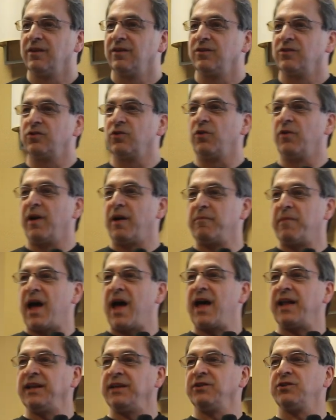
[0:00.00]
So I'm
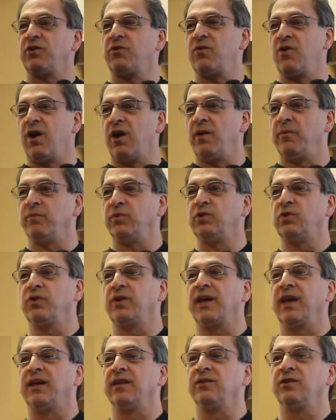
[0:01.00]
adding the ROM. You
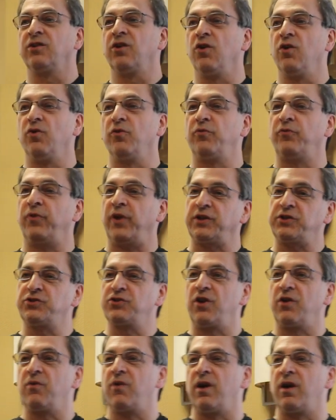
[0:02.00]
can go fetch
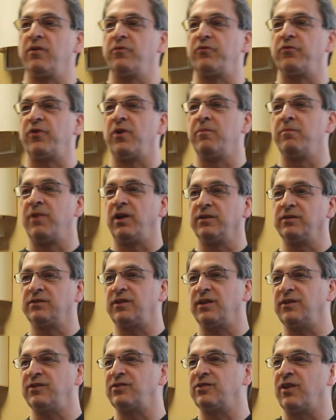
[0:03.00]
the ROM from
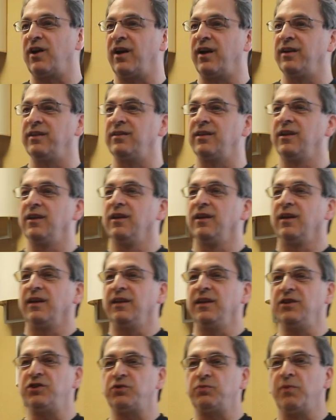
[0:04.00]
Monte's site.
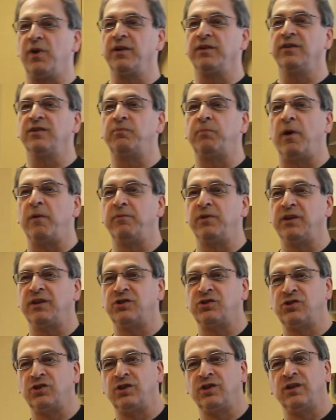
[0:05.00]
Each month is
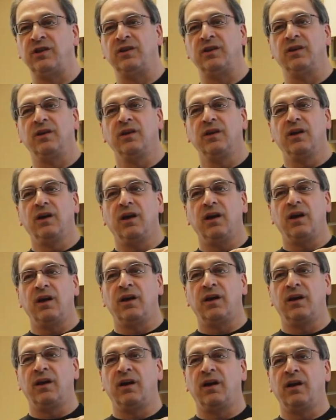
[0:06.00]
publishing
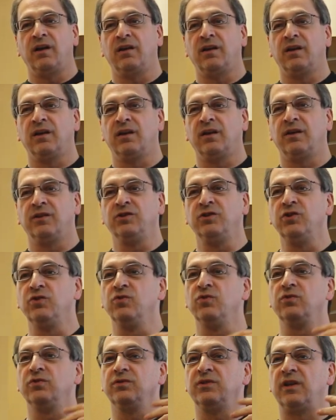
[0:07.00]

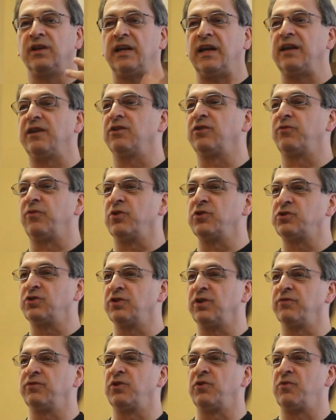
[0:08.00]
the latest version
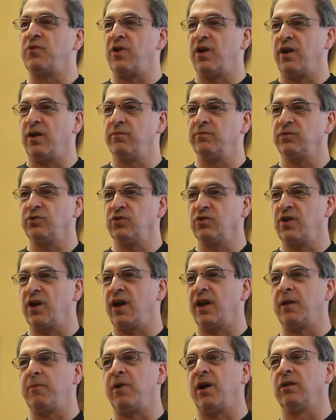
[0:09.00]
of the ROM. You
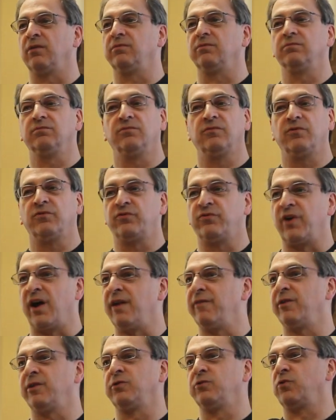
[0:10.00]
got about
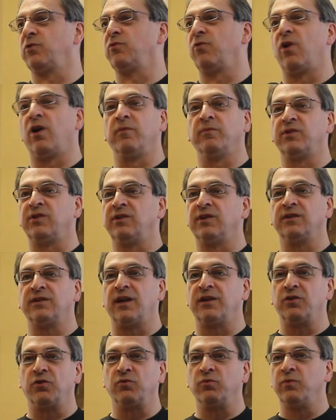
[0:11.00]
500 ROMs in it.
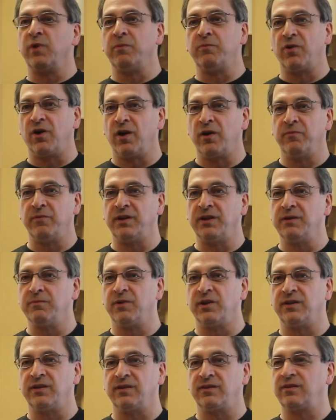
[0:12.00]
I don't remember how many,
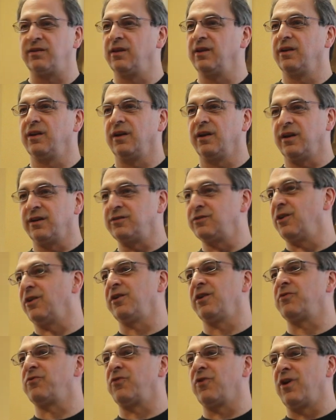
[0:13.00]
but it's a ton
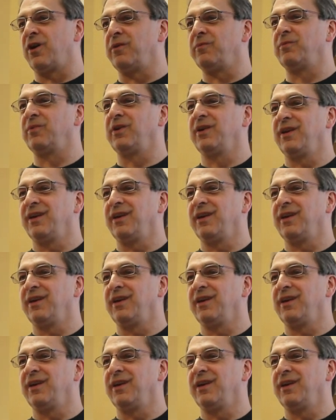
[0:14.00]
of ROM.